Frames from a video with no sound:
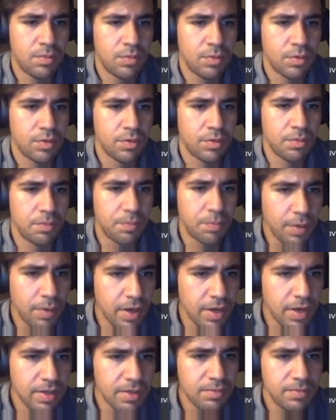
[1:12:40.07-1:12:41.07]
Border
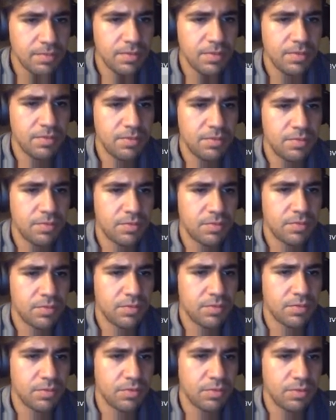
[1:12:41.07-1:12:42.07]
bottom
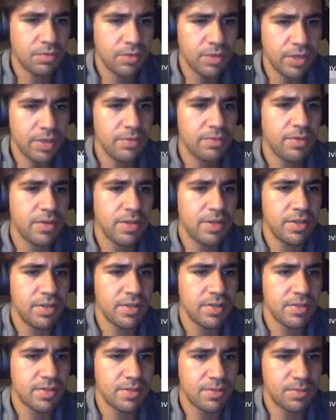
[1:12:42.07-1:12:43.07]
right
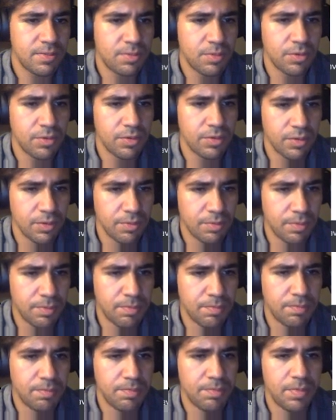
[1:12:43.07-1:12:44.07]
radius, border
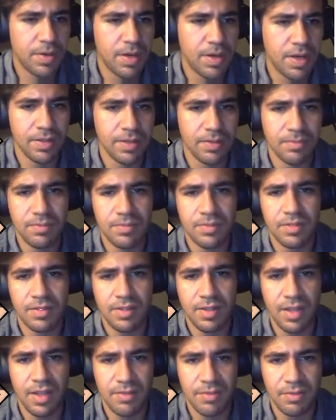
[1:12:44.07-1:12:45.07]
bottom
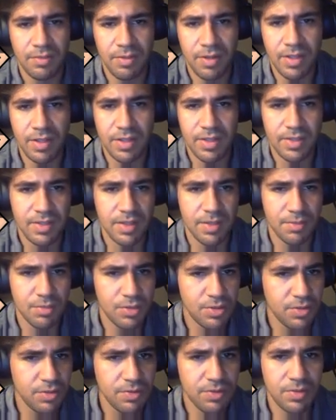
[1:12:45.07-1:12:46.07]
left radius. I'm
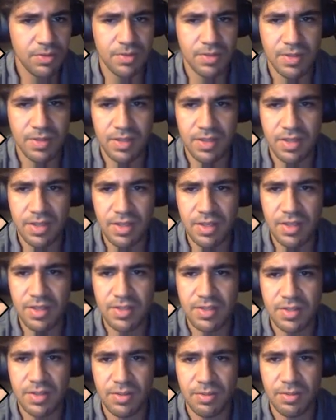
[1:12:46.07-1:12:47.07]
sure there's an
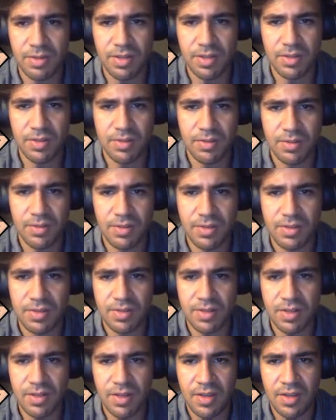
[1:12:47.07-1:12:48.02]
easier way to do this.